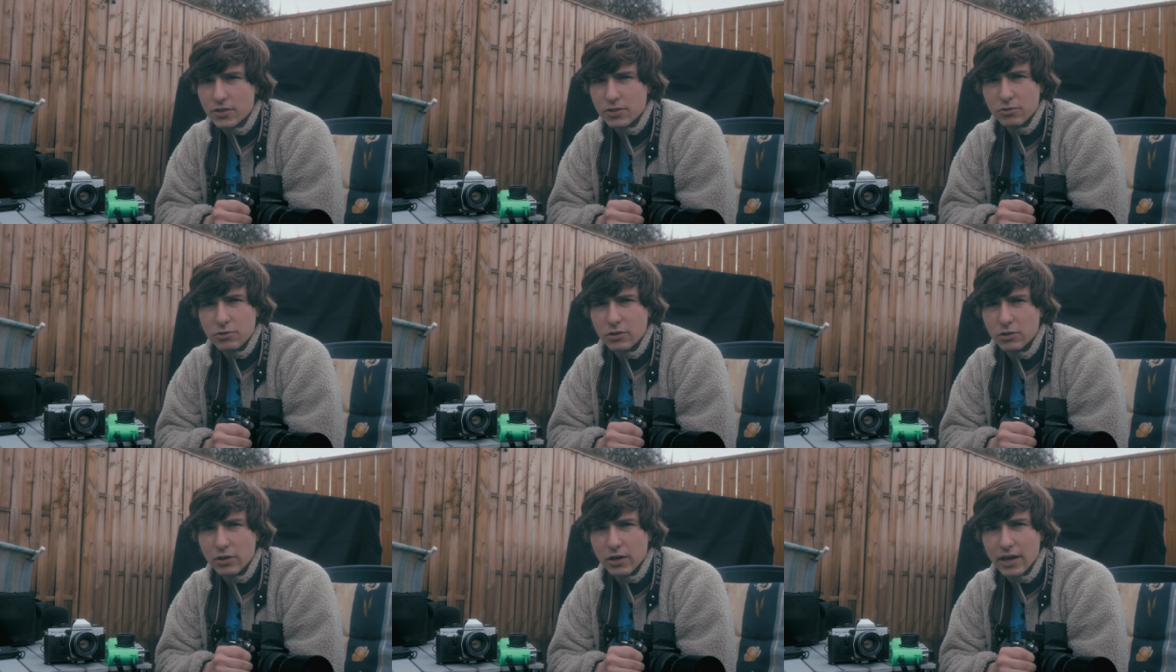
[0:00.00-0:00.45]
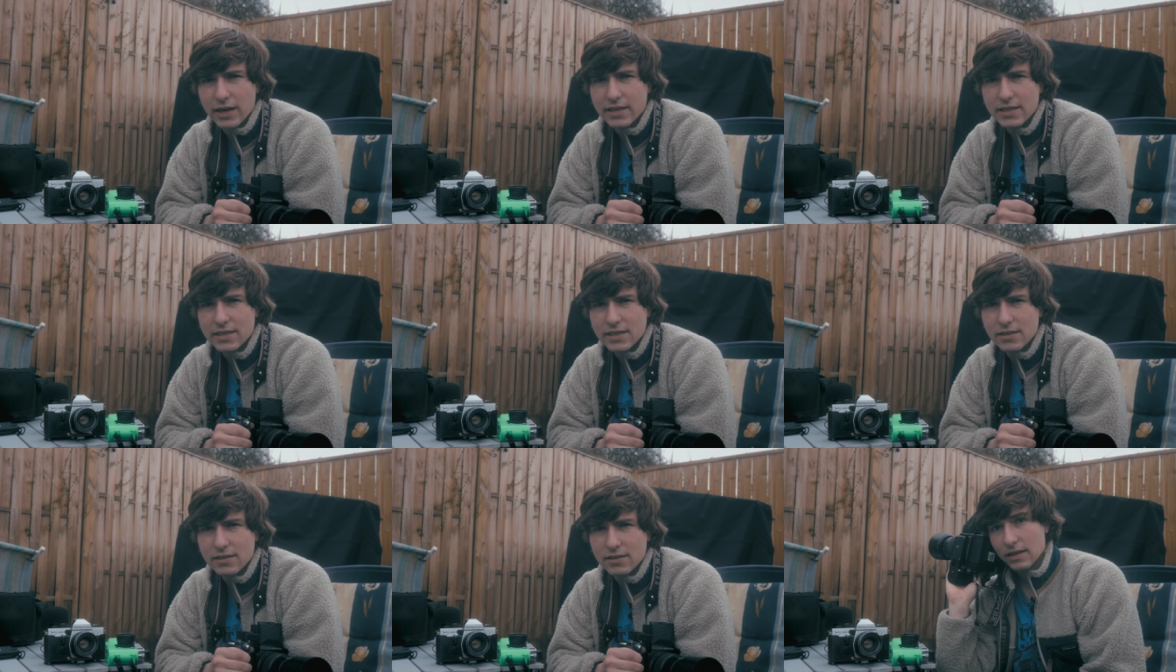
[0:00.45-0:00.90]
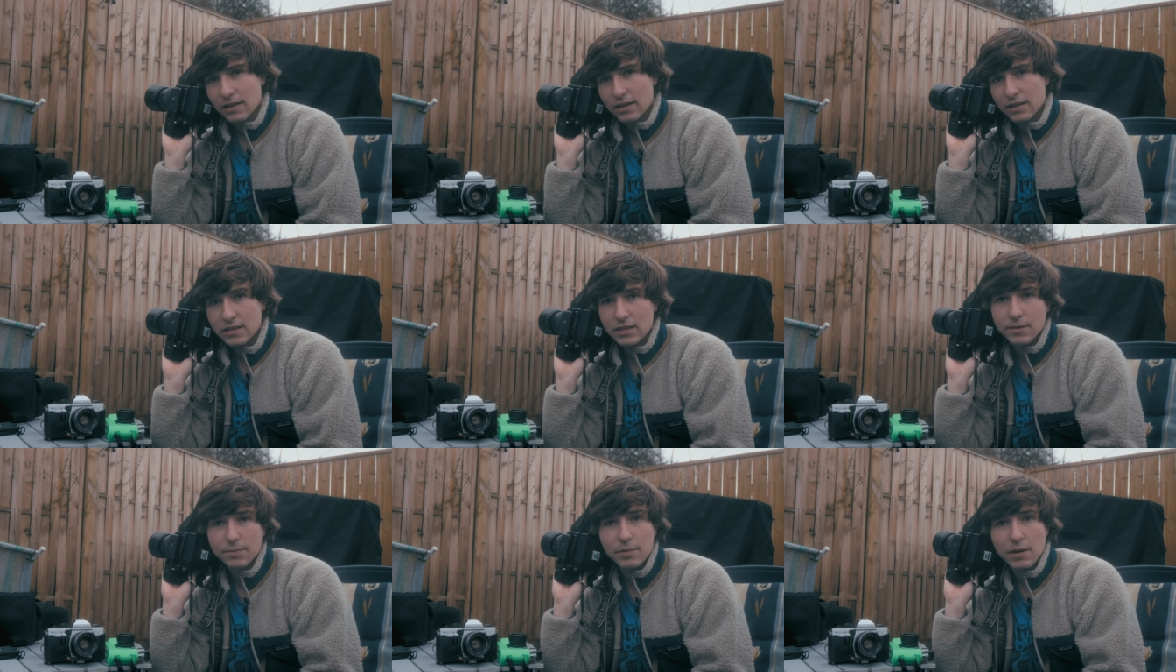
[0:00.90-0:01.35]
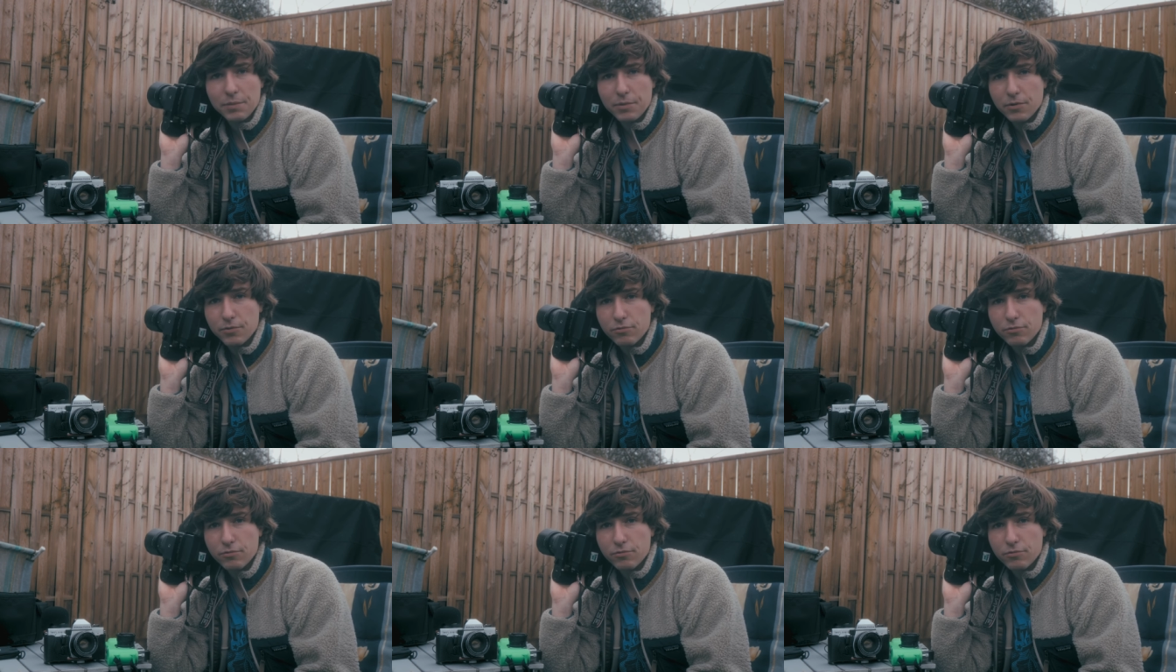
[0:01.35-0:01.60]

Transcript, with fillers: studio lights. Tip number